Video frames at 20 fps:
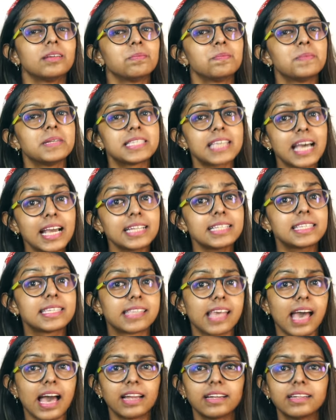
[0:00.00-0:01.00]
Besides
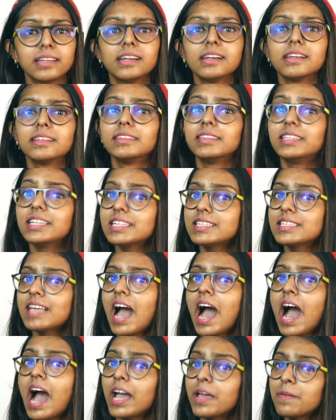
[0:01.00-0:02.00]
that, these
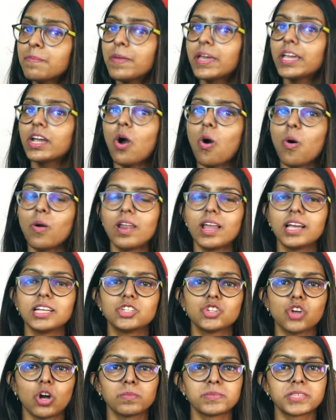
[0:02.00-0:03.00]
high-paying online
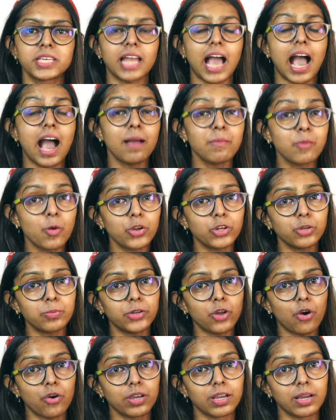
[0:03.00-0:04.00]
jobs that I'm going to be
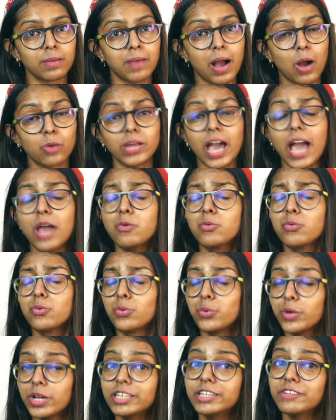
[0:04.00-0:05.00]
talking about are
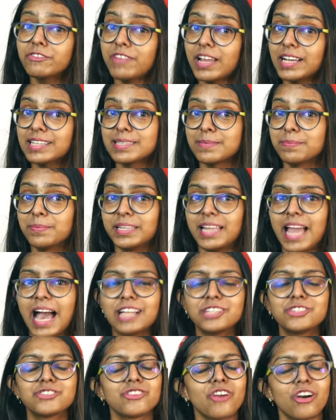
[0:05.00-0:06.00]
really flexible
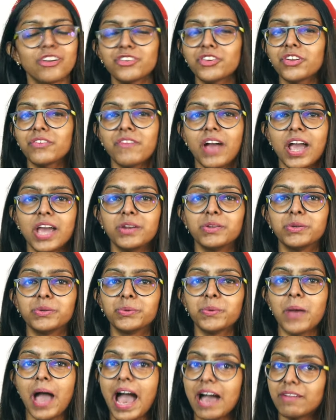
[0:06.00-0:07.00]
and do not require you
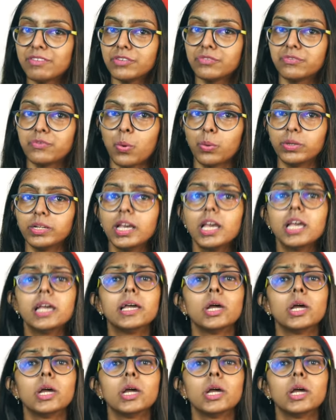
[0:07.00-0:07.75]
to have a phone,